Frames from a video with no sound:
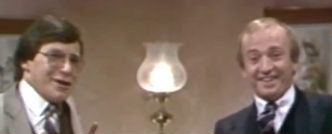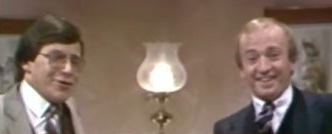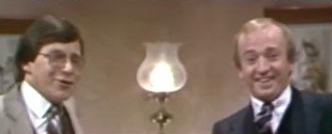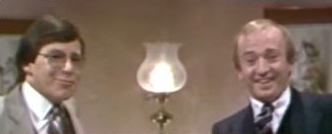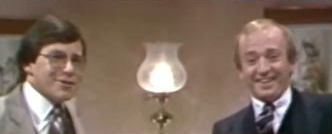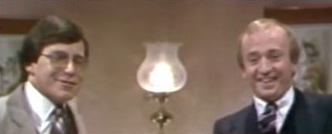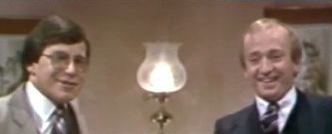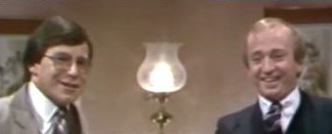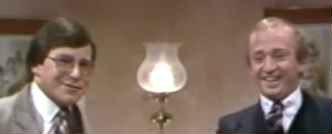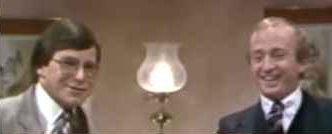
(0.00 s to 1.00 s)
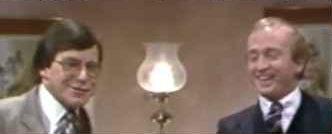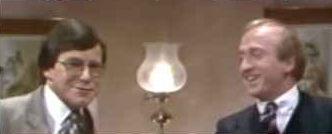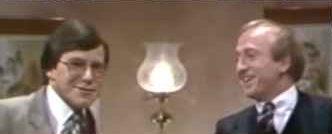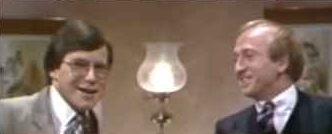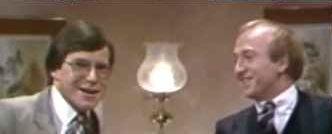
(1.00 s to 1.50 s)
Speaker 1: If you're not busy next
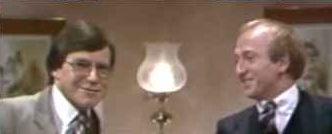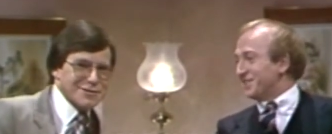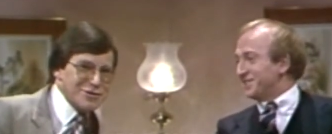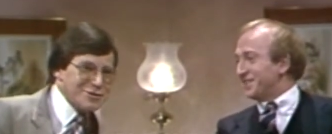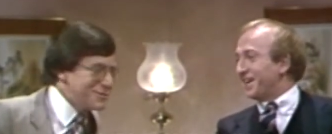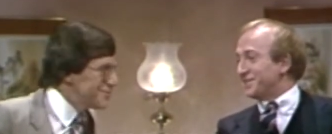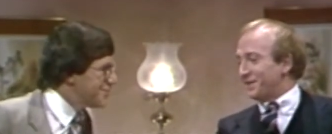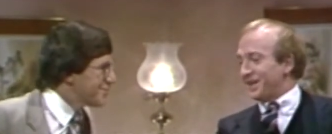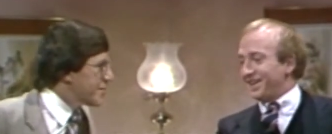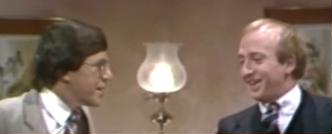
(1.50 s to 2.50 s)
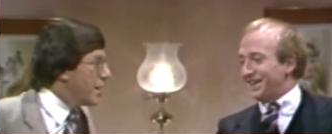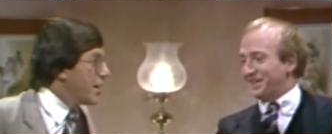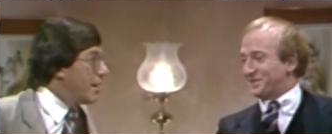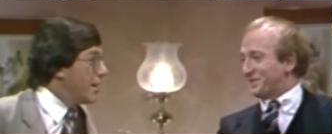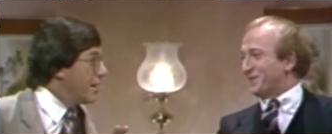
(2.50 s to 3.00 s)
Tuesday Sounds afternoon, like days of our
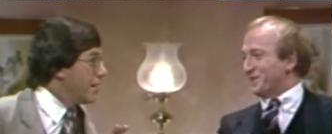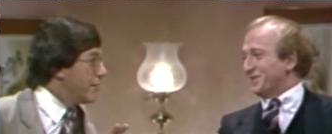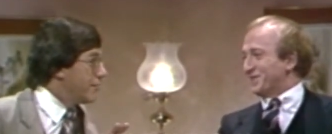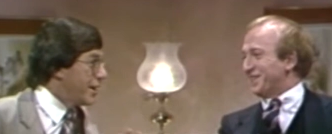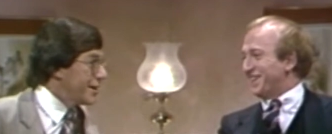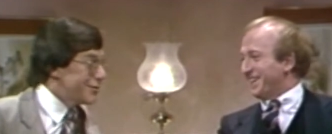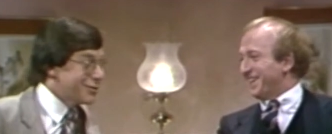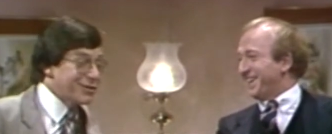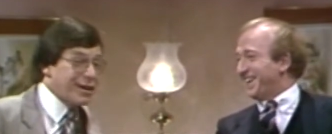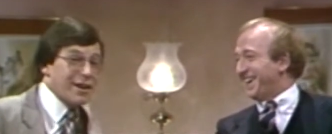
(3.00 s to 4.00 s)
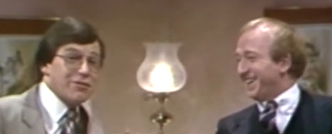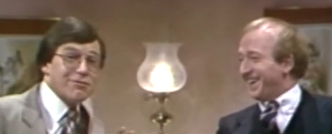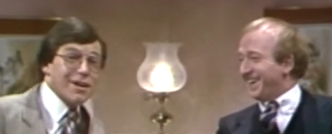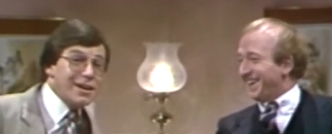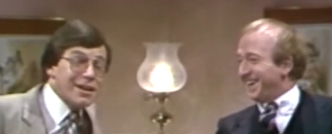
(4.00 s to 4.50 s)
lives, for goodness. Funny you should say that.
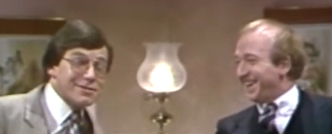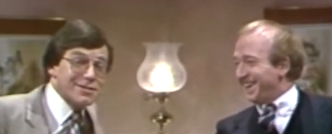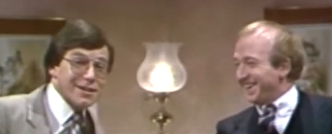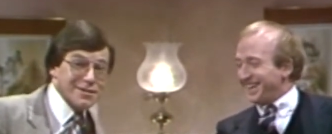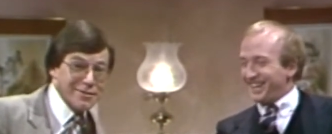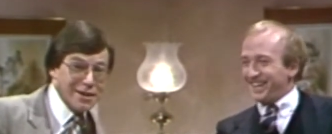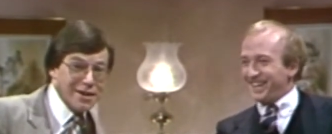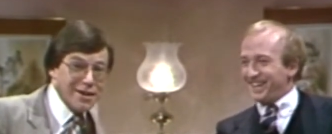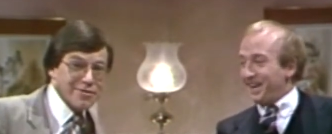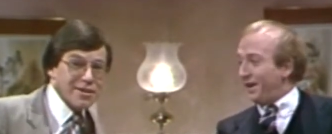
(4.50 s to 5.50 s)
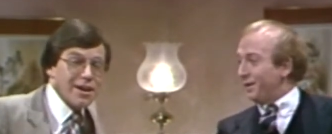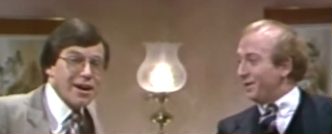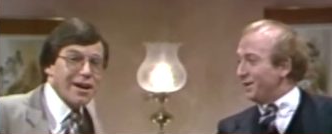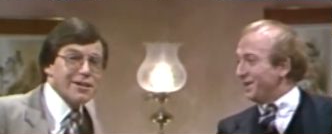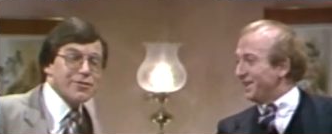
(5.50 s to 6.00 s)
Right after Days of Our Lives, oh.
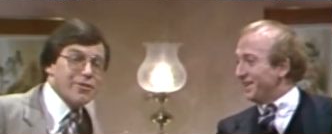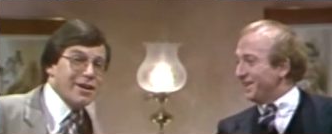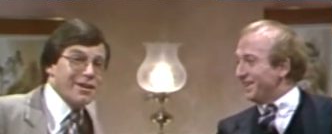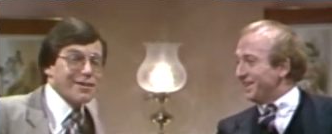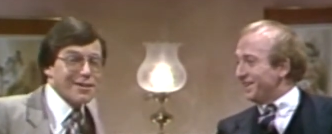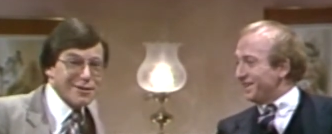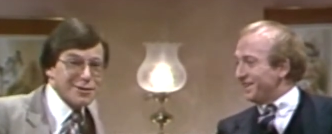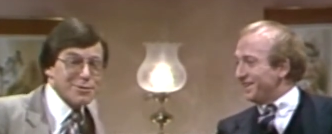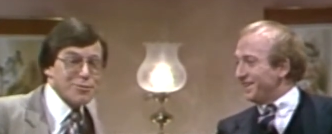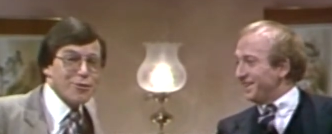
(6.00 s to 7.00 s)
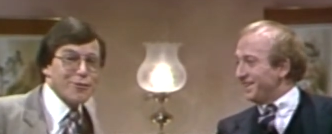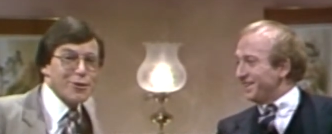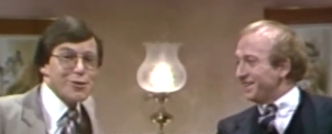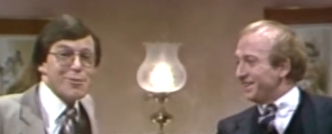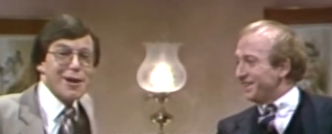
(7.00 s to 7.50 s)
I'm going to find out a little bit more
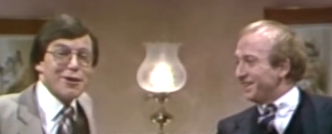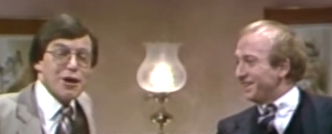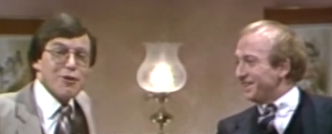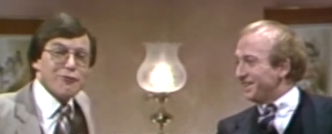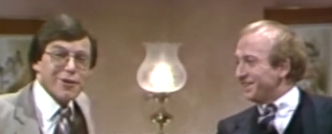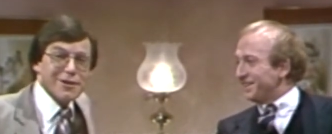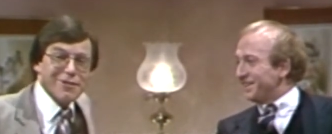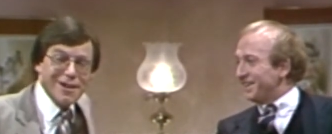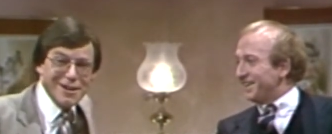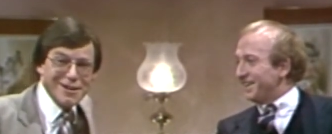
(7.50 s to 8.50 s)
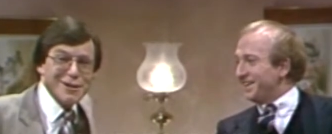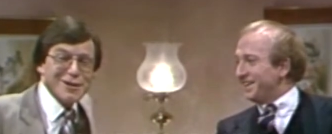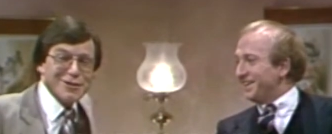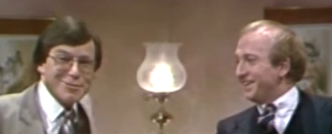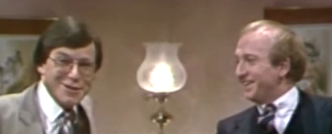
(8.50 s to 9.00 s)
for you about Fred Fargher,
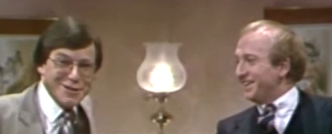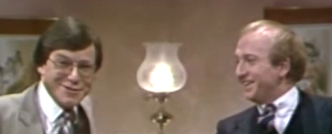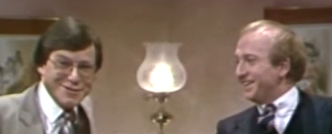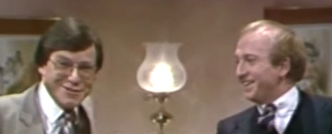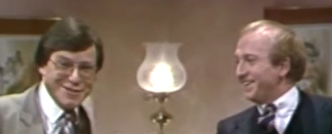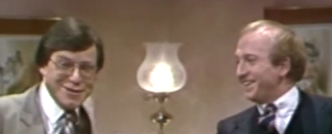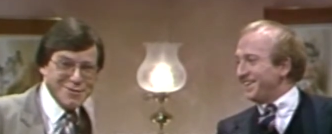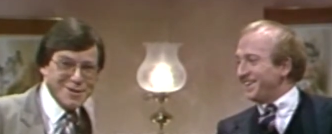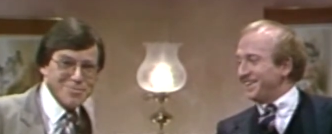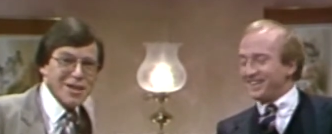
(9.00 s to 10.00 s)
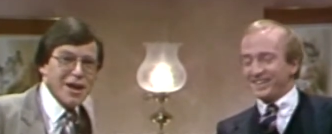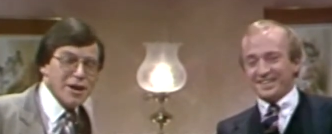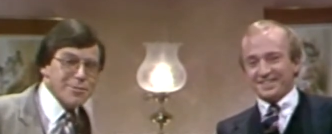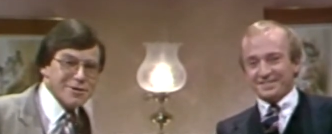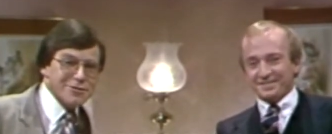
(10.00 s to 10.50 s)
the person. So um,
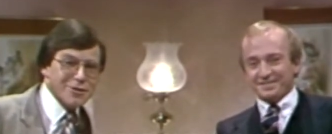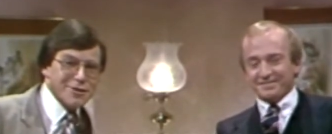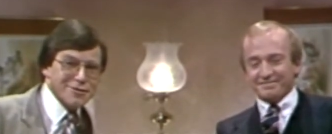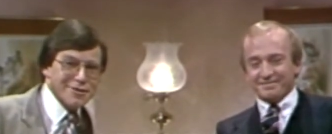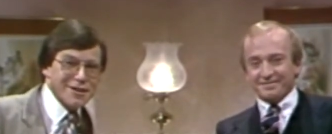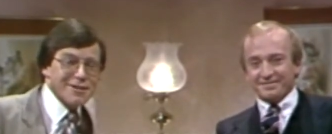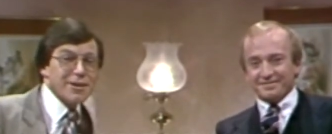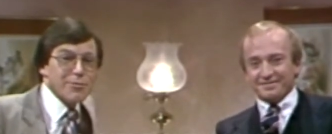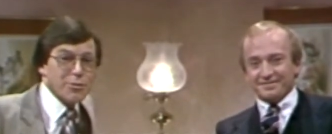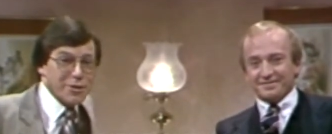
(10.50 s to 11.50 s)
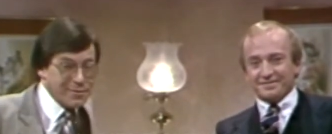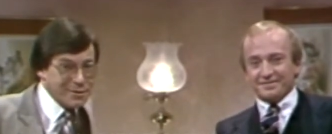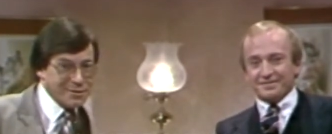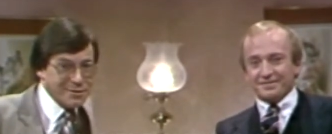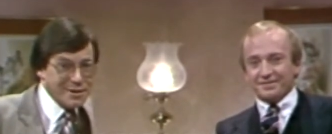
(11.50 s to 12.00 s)
hope you can join us then. But whatever
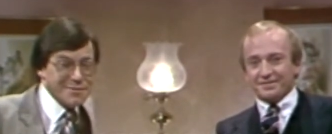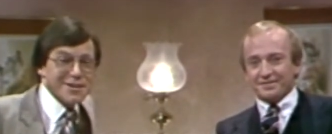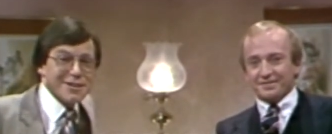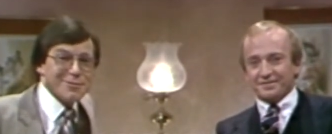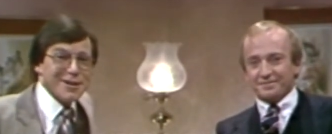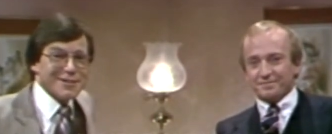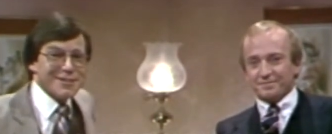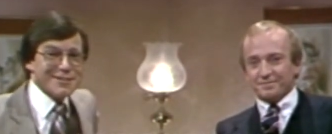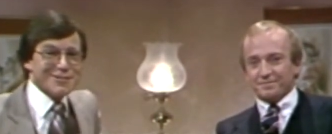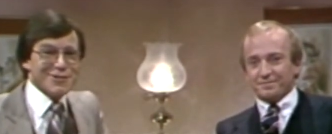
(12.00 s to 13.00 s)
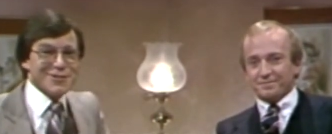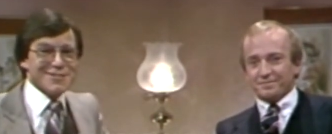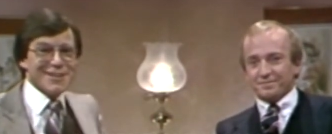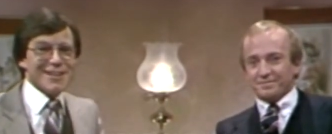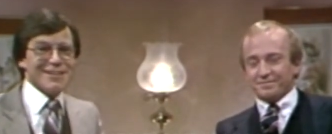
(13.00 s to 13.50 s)
you do, don't forget to make a day to join
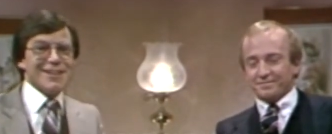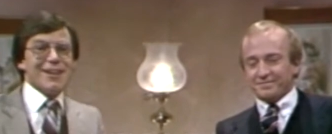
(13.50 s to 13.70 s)
us again